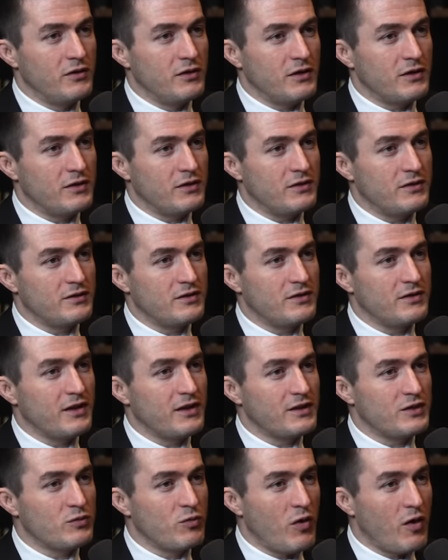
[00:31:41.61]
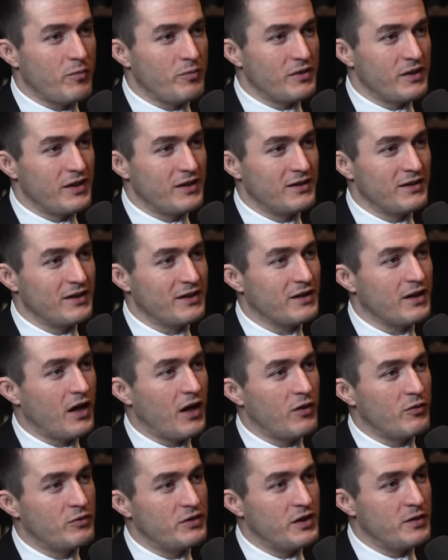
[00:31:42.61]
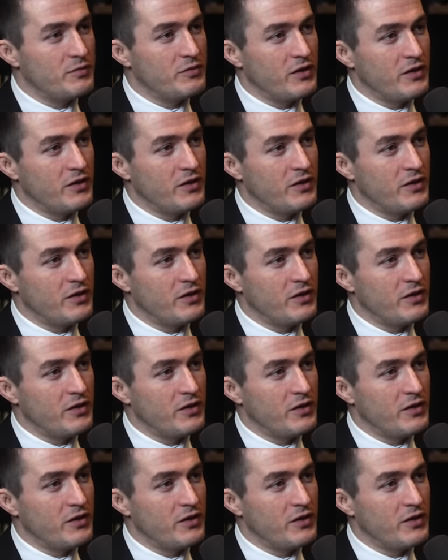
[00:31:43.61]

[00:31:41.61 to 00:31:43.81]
Like, isn't it like swampland? Like, how deep